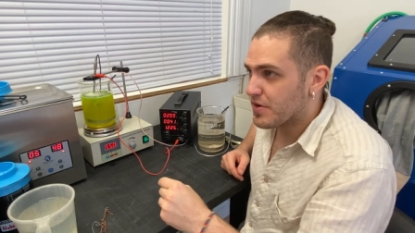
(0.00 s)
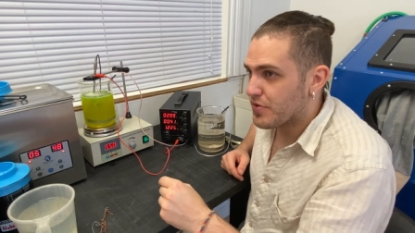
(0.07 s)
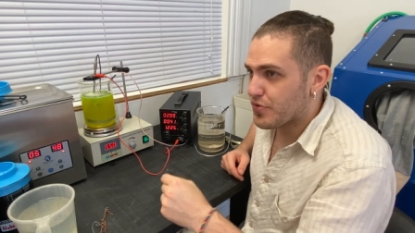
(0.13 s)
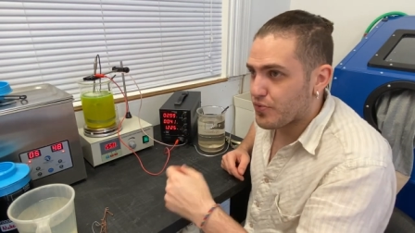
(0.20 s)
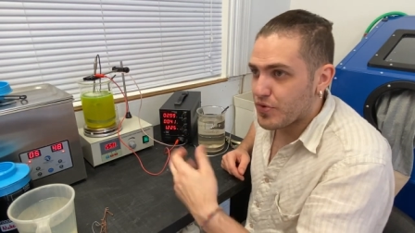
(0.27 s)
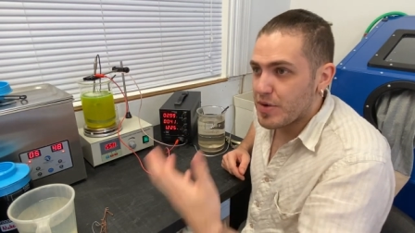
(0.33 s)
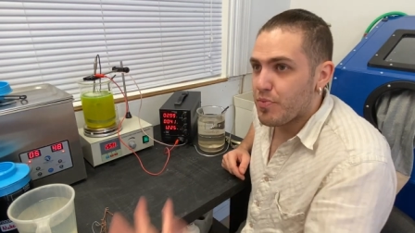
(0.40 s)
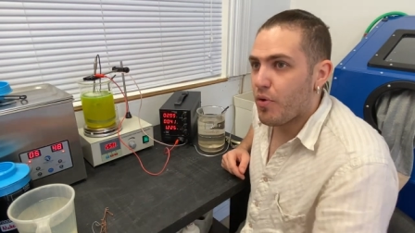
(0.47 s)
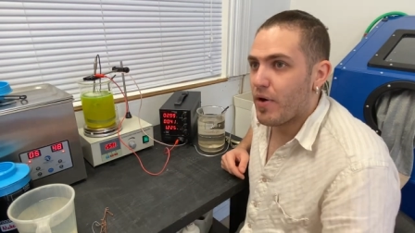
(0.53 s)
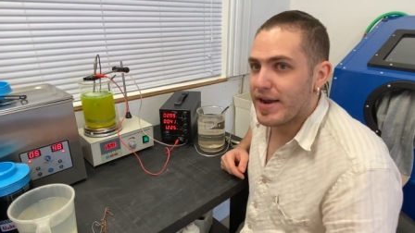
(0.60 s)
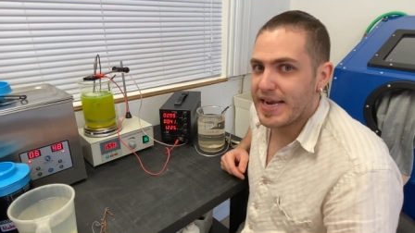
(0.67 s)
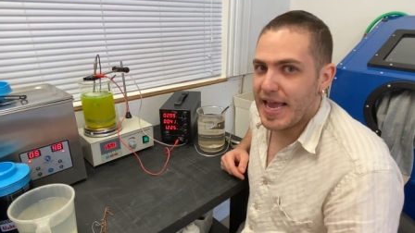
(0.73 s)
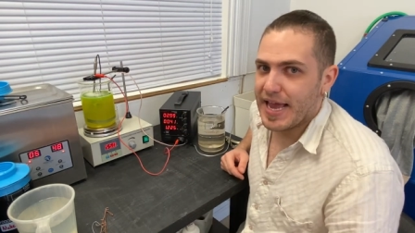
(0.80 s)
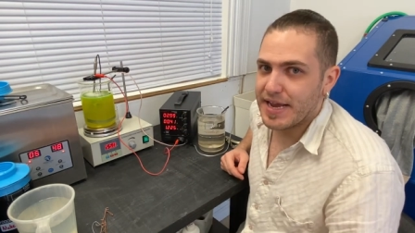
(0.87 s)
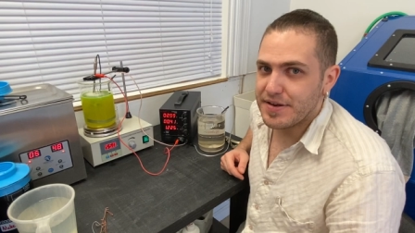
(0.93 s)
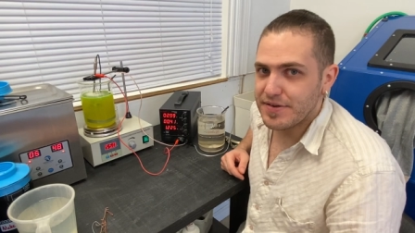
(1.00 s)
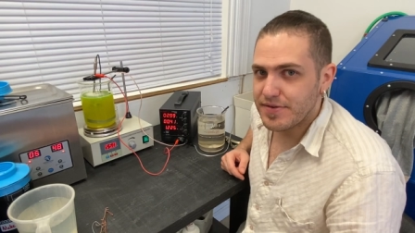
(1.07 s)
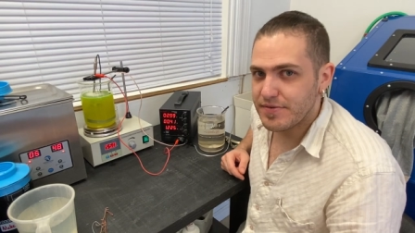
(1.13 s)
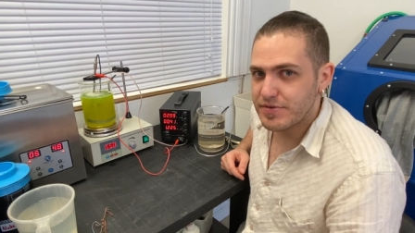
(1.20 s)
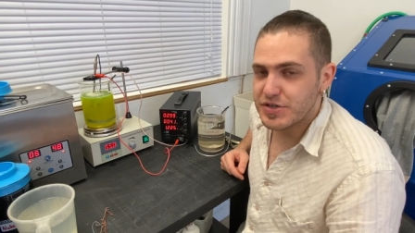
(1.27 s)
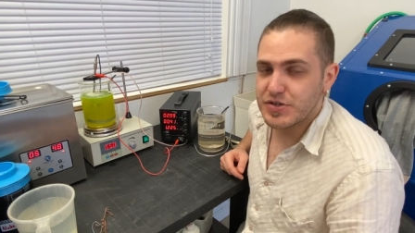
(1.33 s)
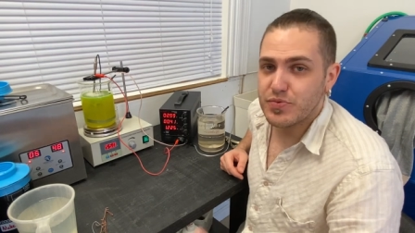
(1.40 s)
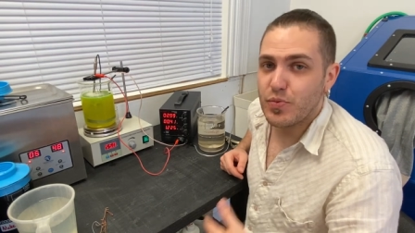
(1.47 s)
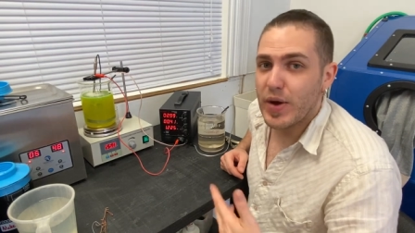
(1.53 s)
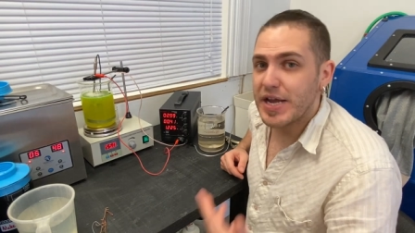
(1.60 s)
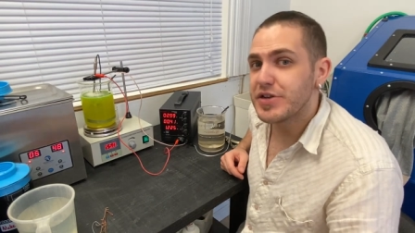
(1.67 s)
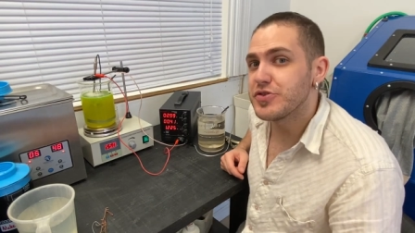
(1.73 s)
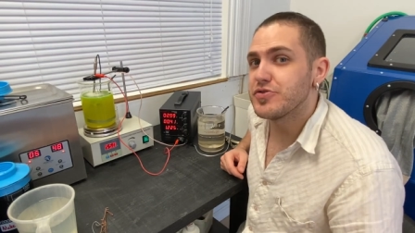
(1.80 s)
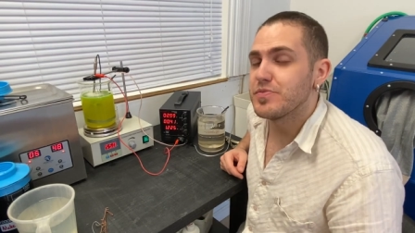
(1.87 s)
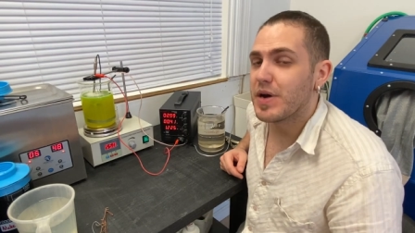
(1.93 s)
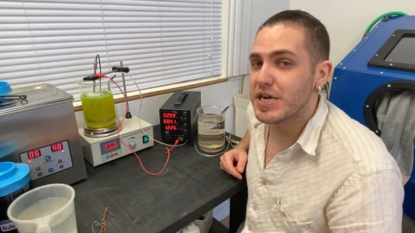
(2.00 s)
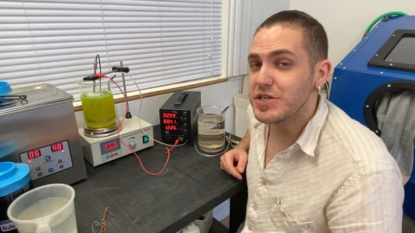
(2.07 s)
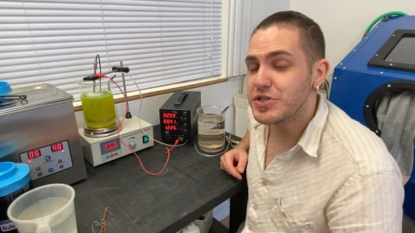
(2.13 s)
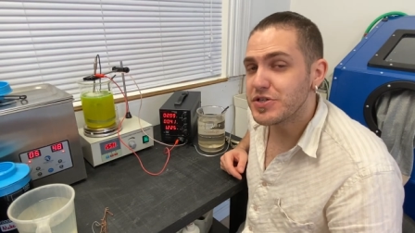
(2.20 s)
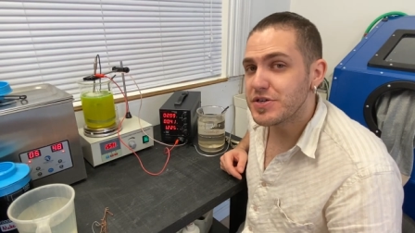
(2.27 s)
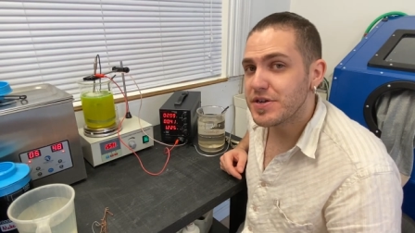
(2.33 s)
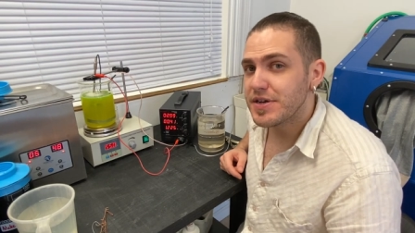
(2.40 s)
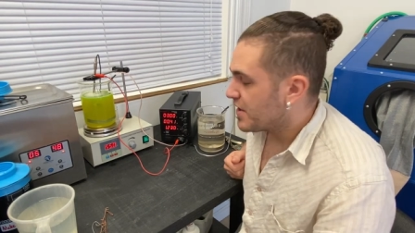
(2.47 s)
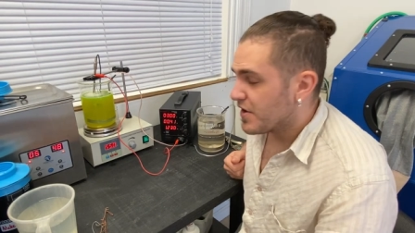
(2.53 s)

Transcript: 3.8, which is way too much.